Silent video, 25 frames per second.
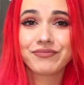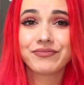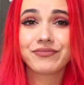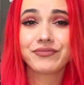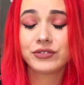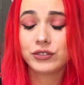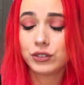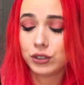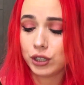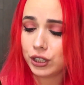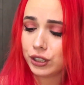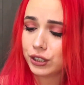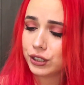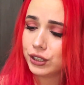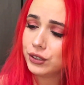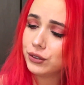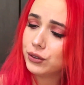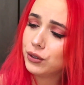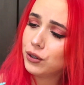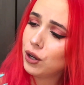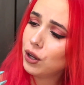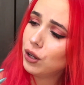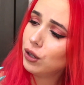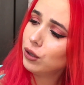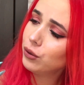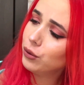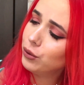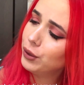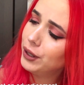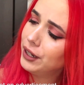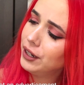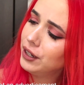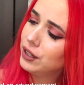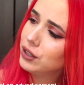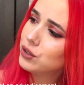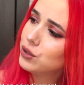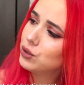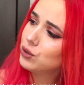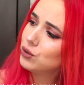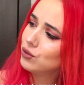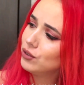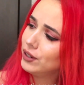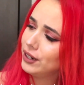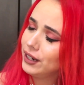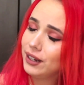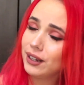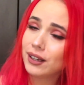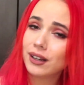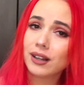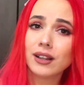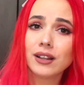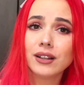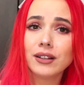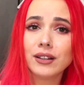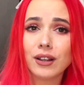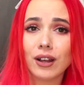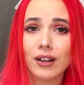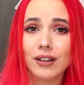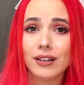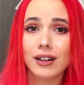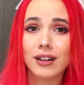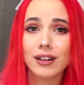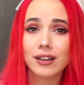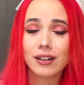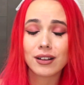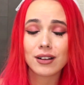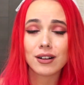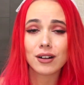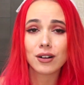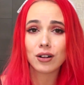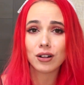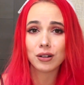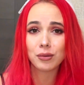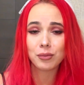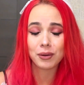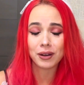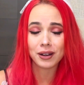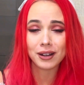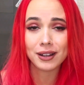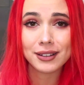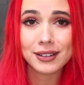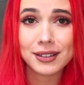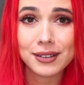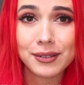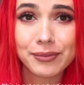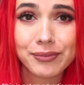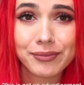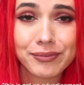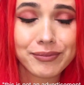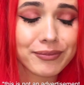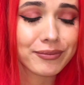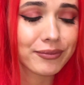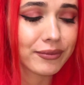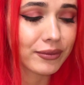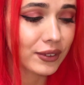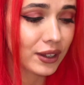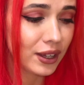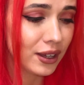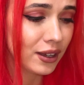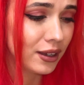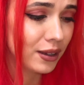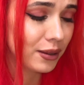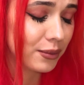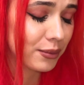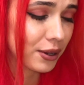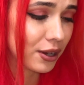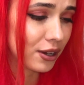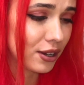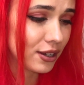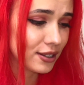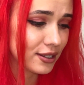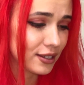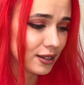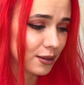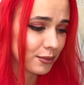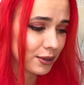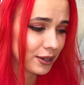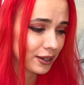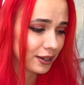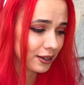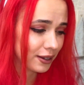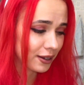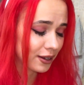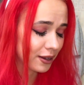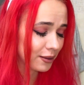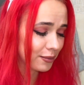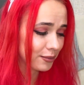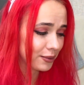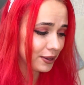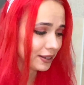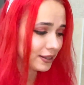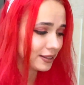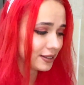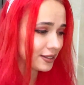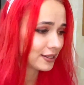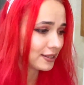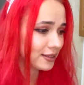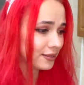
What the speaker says: first of all, we need to drink non-alcohol, but because I'm a bit